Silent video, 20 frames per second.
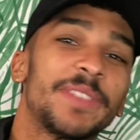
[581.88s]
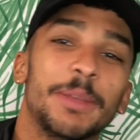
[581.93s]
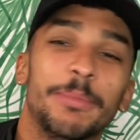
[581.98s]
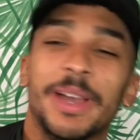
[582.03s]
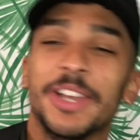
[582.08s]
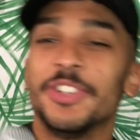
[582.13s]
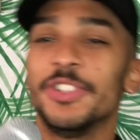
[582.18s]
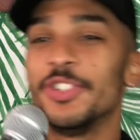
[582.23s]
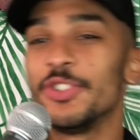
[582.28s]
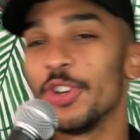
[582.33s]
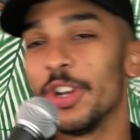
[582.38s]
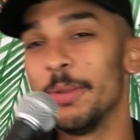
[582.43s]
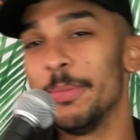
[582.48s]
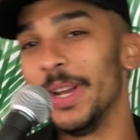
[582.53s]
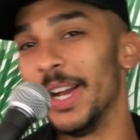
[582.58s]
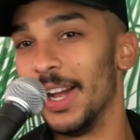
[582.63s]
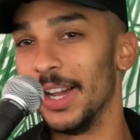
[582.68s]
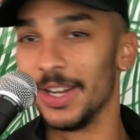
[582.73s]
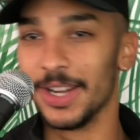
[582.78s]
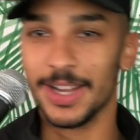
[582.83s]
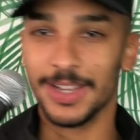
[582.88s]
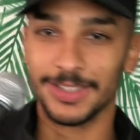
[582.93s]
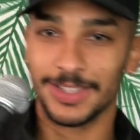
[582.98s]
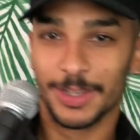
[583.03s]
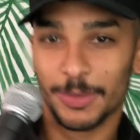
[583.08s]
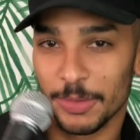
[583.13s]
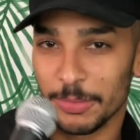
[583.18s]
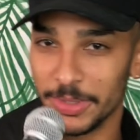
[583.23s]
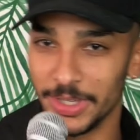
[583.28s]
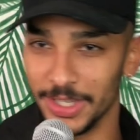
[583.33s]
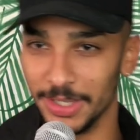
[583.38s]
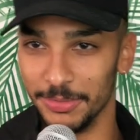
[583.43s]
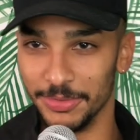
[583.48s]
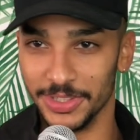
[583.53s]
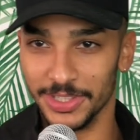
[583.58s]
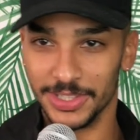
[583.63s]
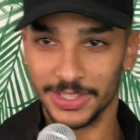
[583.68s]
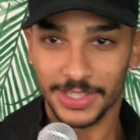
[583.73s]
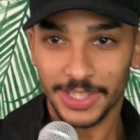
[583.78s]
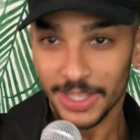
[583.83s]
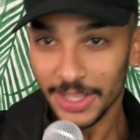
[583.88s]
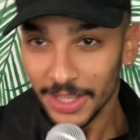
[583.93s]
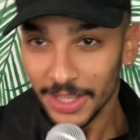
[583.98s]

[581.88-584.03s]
Imagine you're trying to make eye contact with me, and I'm just.